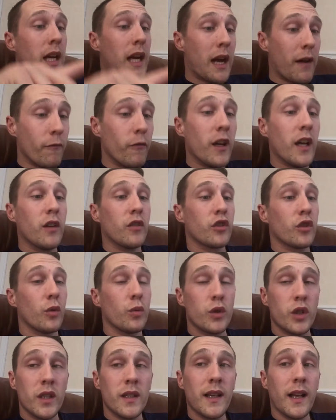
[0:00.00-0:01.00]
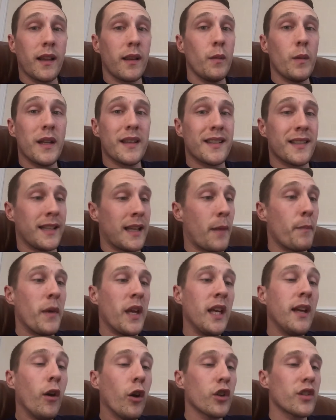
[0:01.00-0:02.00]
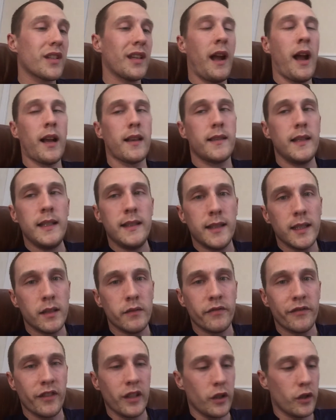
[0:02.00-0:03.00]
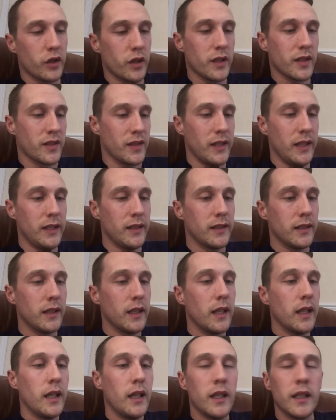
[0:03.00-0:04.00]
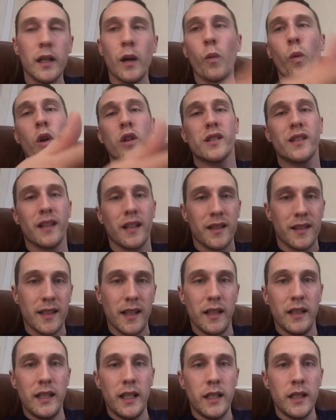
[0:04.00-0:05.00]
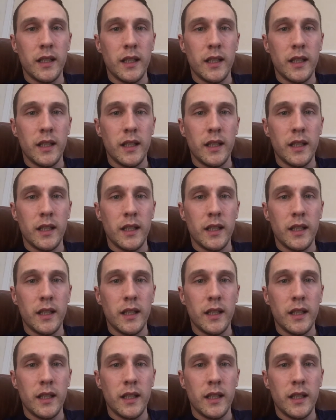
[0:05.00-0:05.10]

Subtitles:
And Real Sociedad, he went to them. He got sacked. He didn't finish the season. Now, what's that tell you?